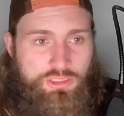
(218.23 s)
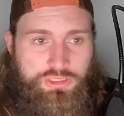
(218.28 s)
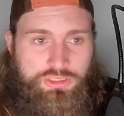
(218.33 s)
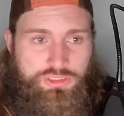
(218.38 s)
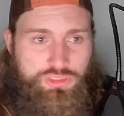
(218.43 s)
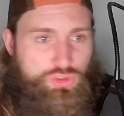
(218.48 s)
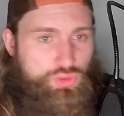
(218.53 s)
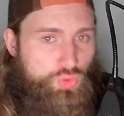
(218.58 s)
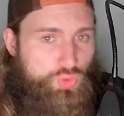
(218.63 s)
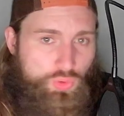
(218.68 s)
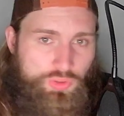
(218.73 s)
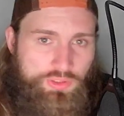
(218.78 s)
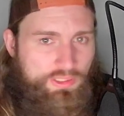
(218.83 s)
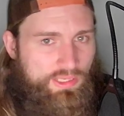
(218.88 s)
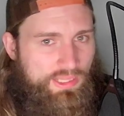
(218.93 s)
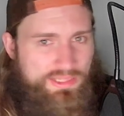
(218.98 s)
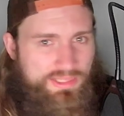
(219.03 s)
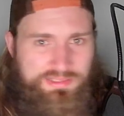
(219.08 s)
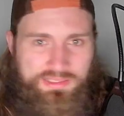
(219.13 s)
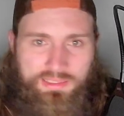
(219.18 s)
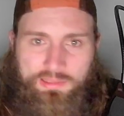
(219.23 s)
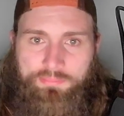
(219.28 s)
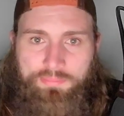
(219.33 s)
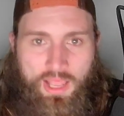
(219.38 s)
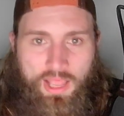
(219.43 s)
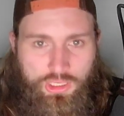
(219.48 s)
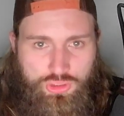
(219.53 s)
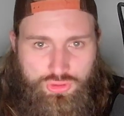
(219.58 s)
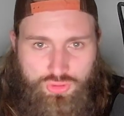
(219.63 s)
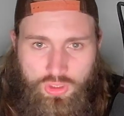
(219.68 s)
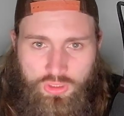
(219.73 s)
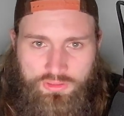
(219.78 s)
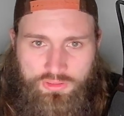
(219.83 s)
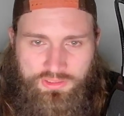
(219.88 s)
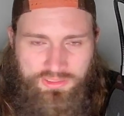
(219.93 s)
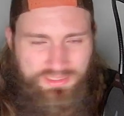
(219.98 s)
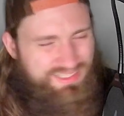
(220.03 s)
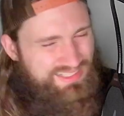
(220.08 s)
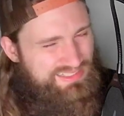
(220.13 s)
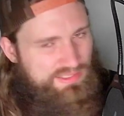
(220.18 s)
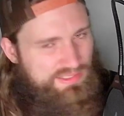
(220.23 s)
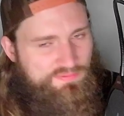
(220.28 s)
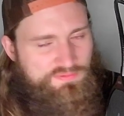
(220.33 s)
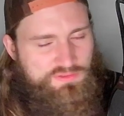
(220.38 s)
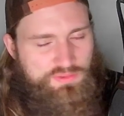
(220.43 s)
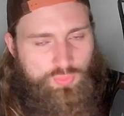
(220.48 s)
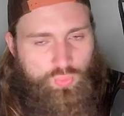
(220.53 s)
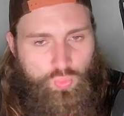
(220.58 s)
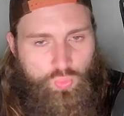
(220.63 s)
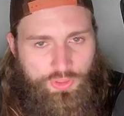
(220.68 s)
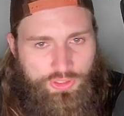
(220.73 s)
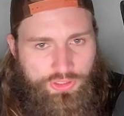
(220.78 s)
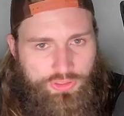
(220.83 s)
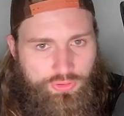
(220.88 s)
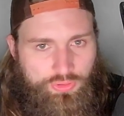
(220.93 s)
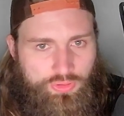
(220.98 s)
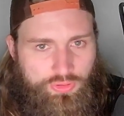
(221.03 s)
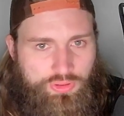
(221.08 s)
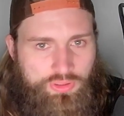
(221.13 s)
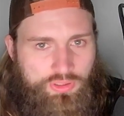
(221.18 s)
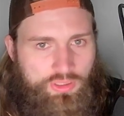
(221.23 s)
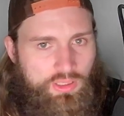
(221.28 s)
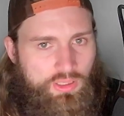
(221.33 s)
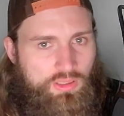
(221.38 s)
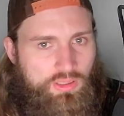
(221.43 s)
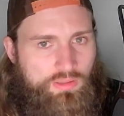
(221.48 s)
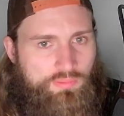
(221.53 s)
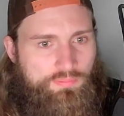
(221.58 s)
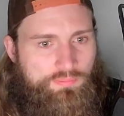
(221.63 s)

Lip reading: Gooden hits like a Mack truck. Does have some weird, has